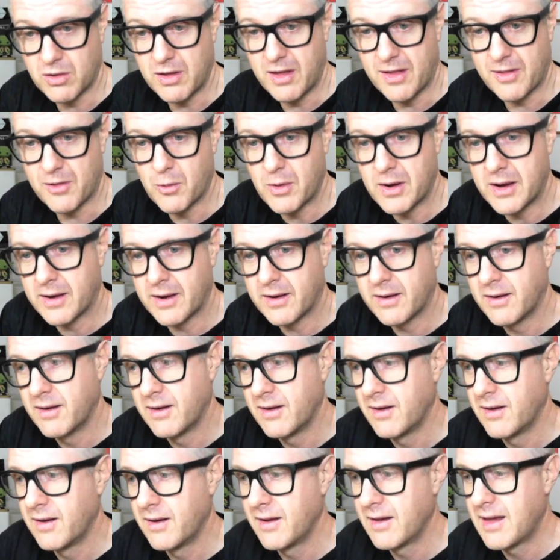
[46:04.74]
the other way.
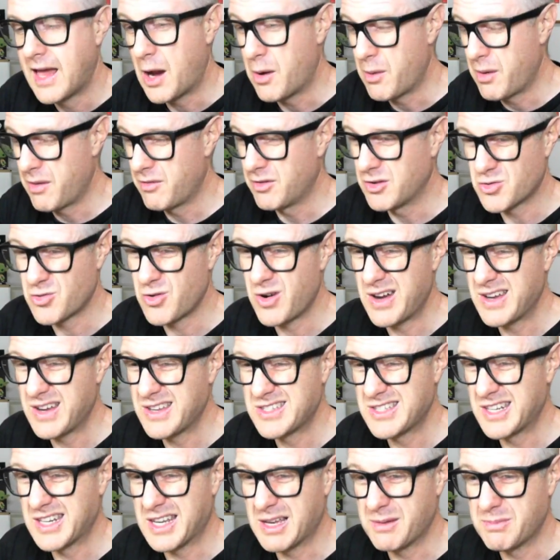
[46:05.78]
However, try
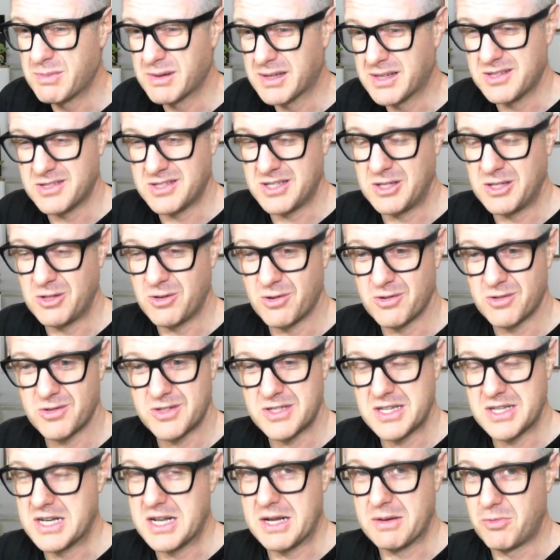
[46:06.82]
setting up a casino
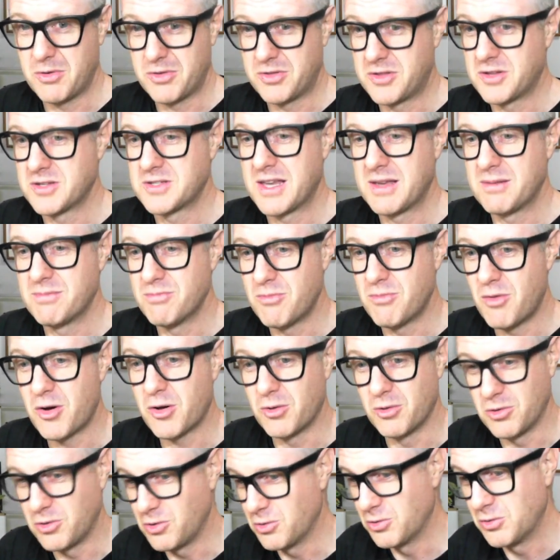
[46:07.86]
set up with the same
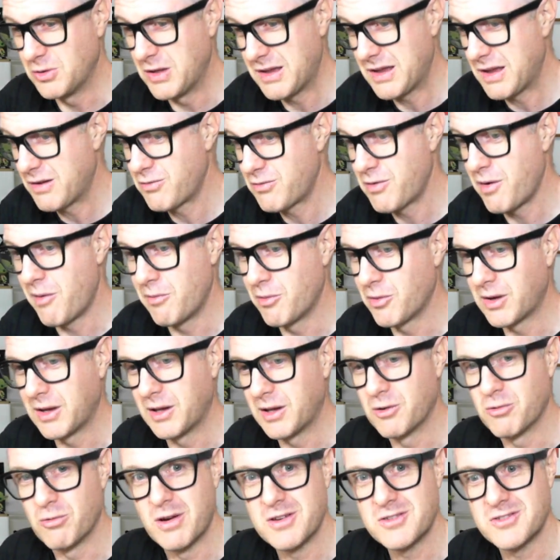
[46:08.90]
model. Everyone will
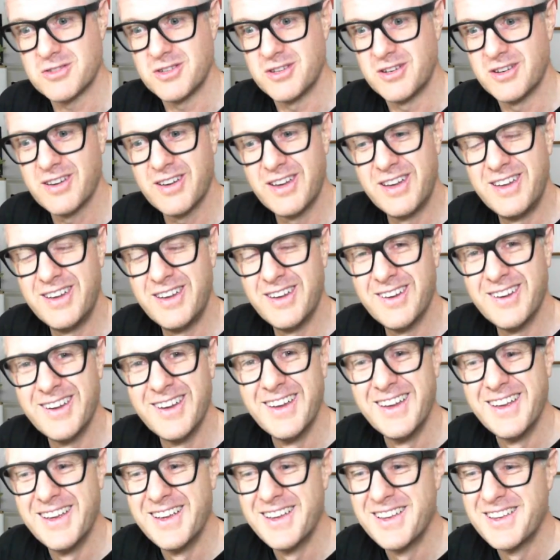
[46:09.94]
get arrested.
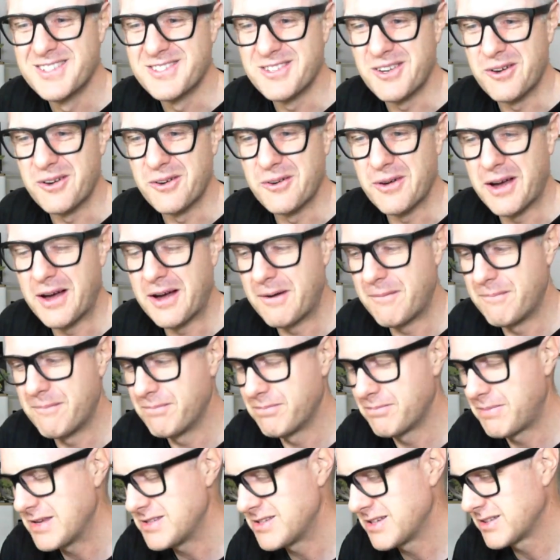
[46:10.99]
So
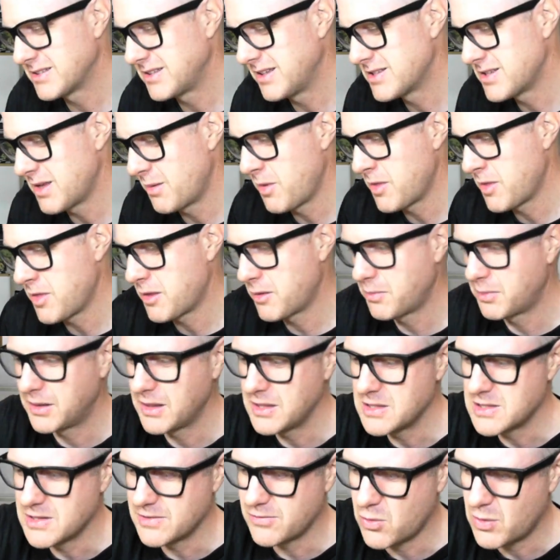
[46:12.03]
basically, it's something that the
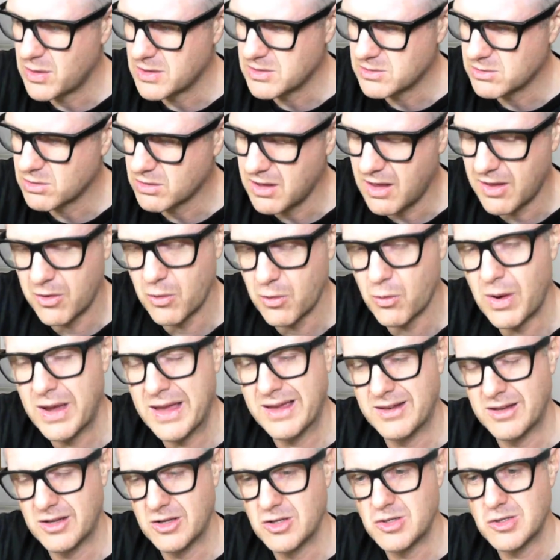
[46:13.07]
police have always looked the other way
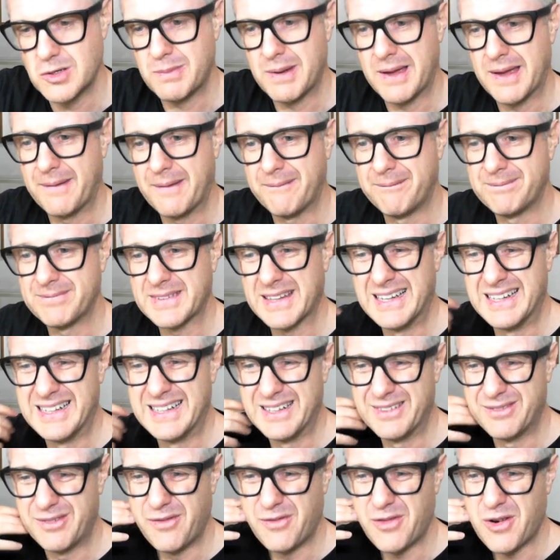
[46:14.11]
at in Japan
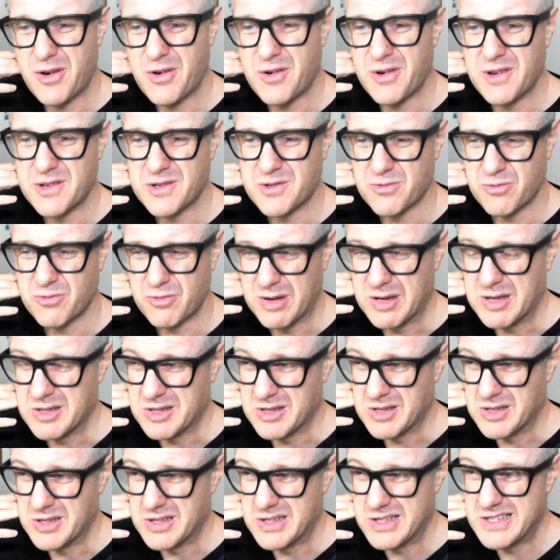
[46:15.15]
for various
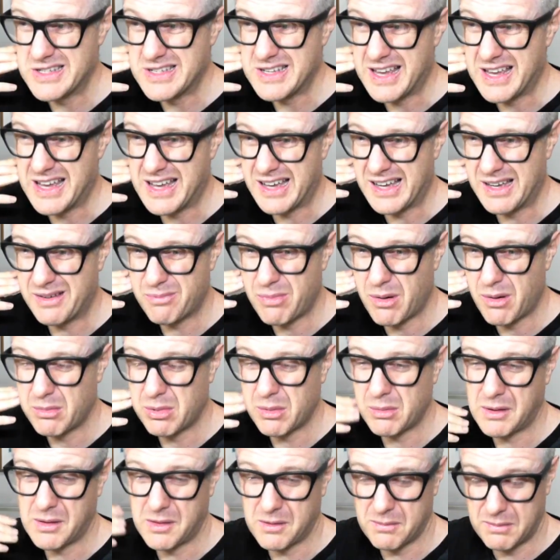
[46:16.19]
reasons.
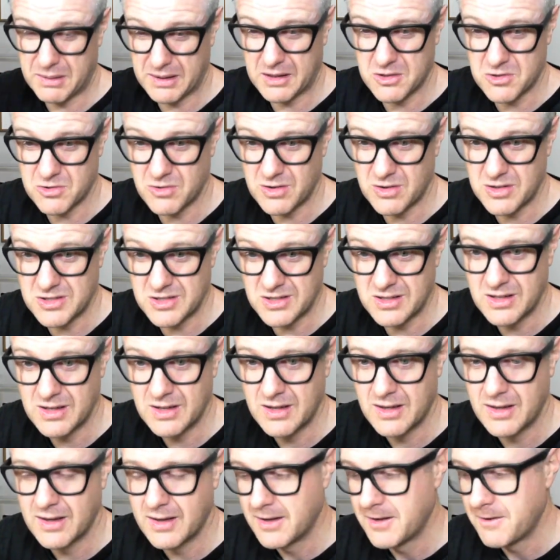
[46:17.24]
Probably the biggest reason
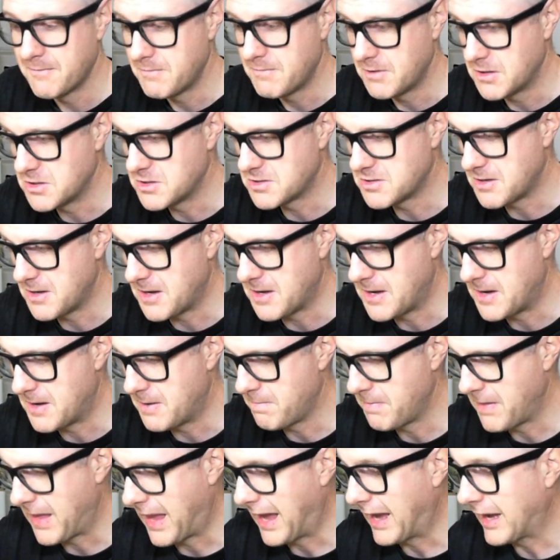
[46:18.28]
is
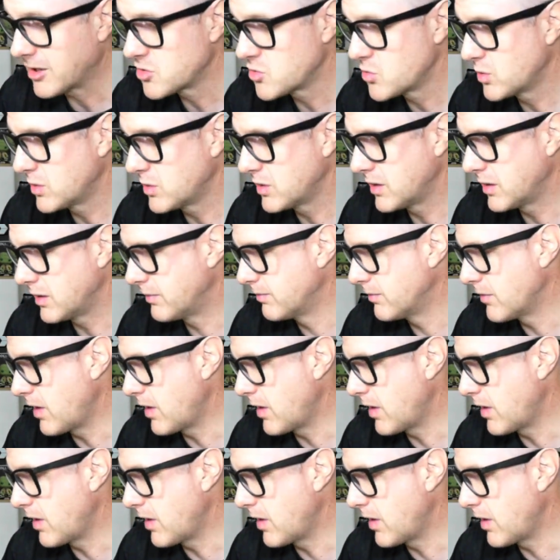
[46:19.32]
actually,